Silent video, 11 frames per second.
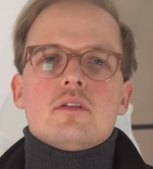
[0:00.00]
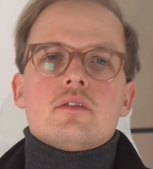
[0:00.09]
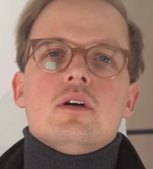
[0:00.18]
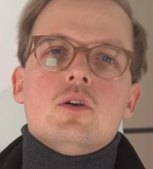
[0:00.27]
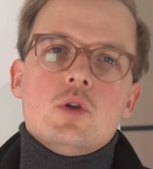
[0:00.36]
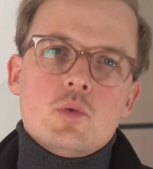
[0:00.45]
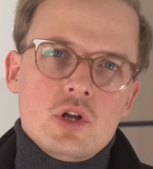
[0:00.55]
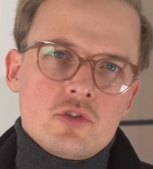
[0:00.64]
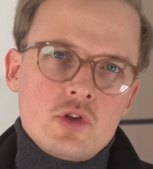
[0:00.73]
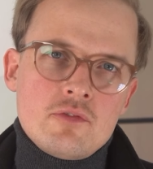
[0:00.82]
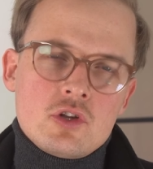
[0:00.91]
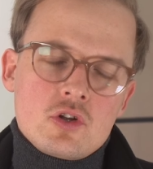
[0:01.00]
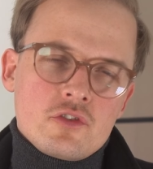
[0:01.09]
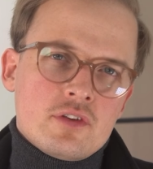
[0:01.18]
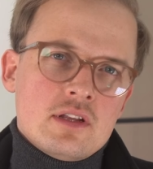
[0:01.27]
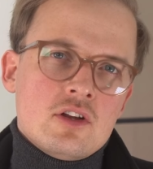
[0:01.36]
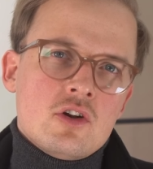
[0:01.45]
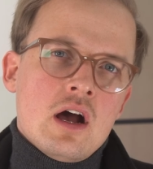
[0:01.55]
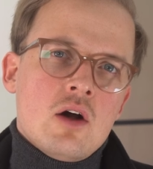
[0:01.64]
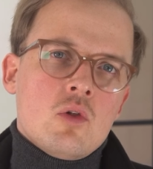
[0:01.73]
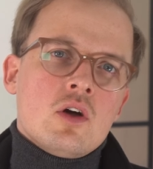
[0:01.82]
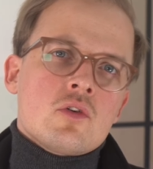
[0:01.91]
So you would also have to consider
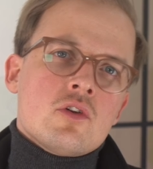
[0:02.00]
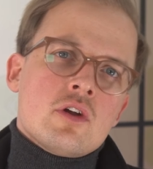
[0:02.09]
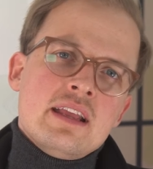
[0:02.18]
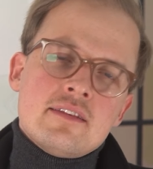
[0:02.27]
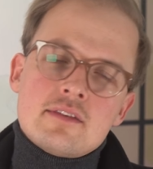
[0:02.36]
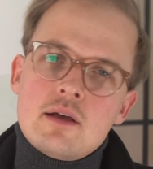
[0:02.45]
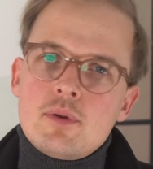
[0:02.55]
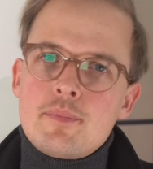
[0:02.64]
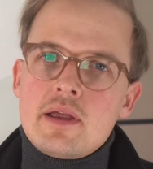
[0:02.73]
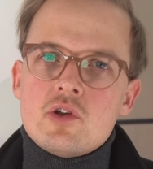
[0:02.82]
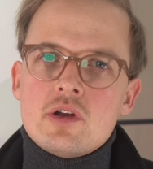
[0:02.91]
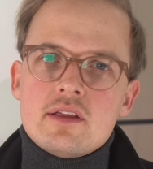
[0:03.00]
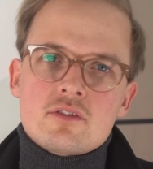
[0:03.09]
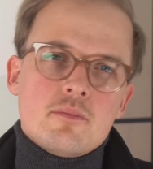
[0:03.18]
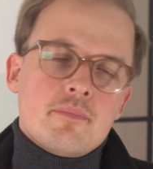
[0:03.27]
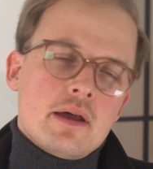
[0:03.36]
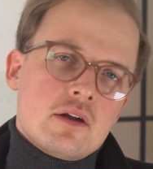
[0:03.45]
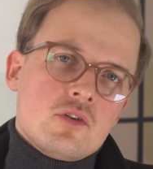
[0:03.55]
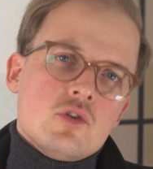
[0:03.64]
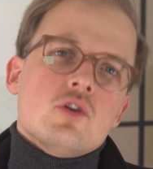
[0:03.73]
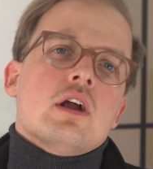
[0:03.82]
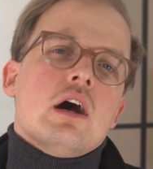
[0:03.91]
how long your in-sample period is compared
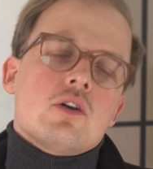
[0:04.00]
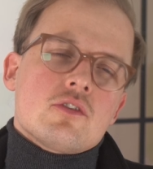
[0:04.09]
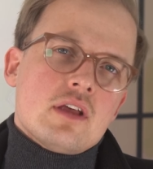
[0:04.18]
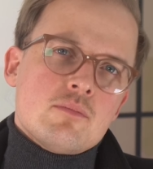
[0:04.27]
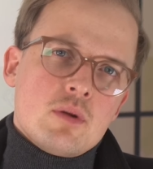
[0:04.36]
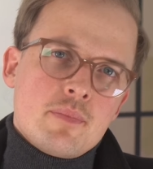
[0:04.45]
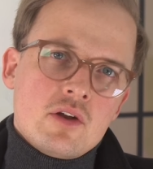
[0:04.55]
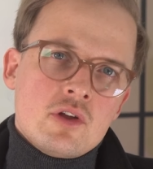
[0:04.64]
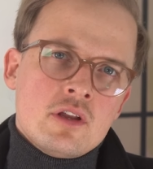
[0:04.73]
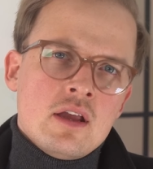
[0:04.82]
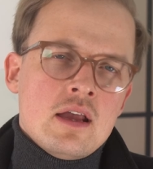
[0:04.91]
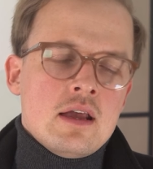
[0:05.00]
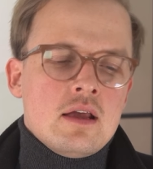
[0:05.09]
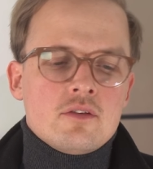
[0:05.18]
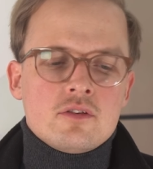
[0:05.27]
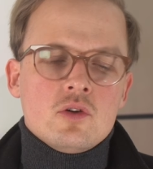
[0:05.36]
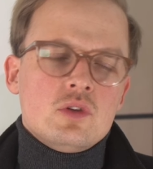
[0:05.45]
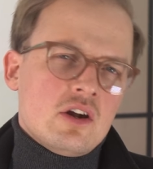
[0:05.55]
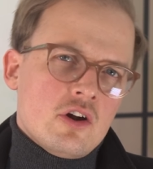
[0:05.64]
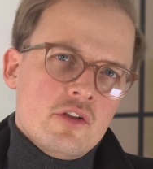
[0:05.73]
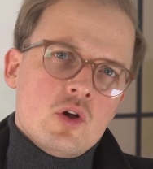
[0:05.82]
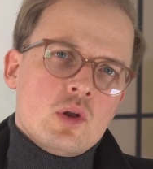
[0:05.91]
to your out-of-sample period. So there
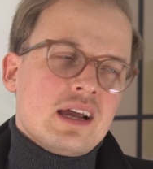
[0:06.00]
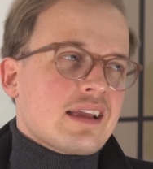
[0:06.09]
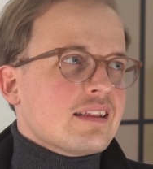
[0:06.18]
are no